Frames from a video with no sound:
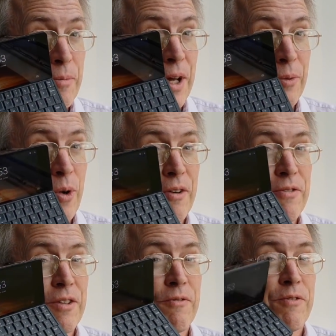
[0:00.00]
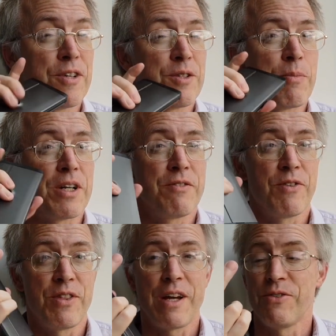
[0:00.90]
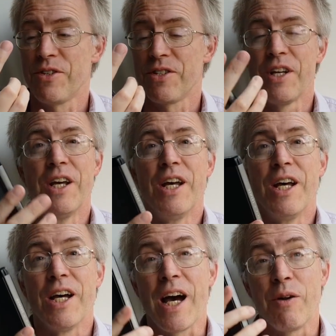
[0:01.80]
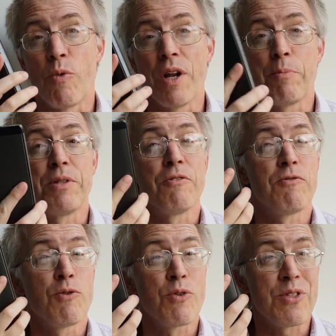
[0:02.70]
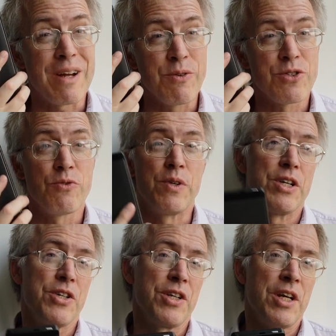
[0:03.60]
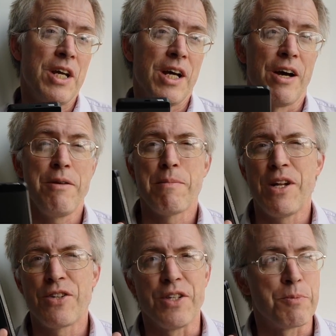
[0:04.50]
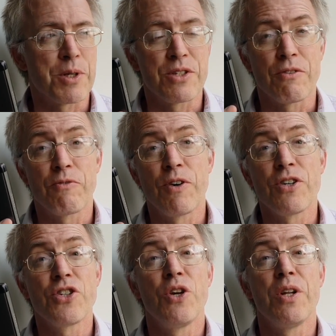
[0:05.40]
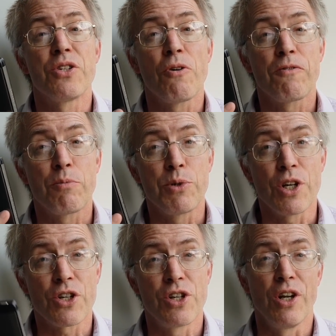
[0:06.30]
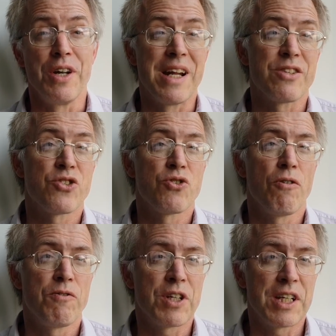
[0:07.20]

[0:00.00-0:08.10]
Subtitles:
a bit, one from the first batch of 1,000 and one up in the 4,000 region. I only mention this because the first units off the production line had a softer